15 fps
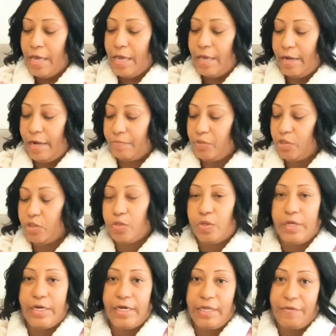and I'm just
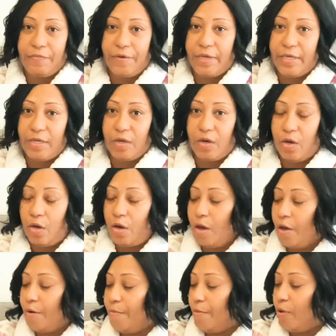gonna leave it
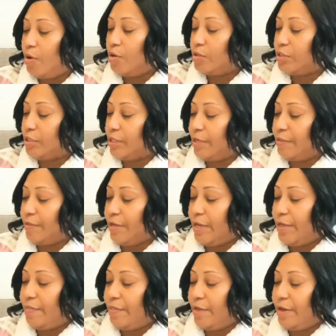um, all together
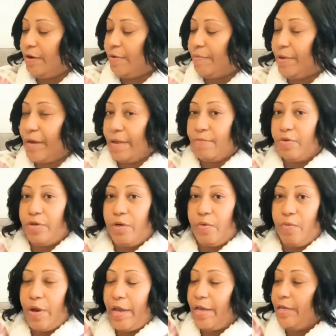in there, but I'm gonna
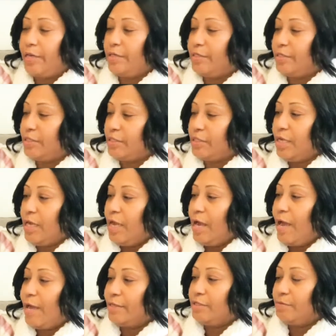whiten this
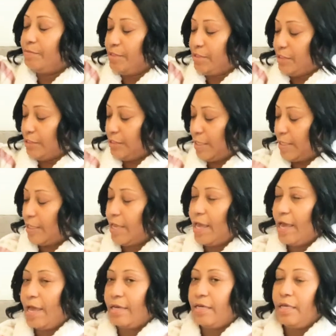as much as I
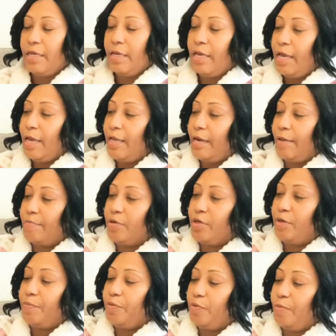can, and I'm
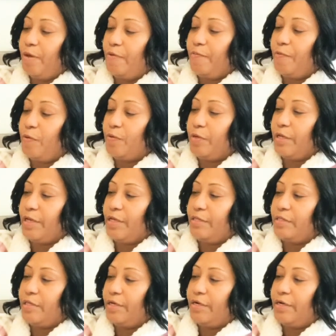gonna put my phone in
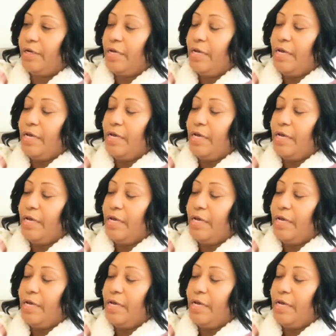there.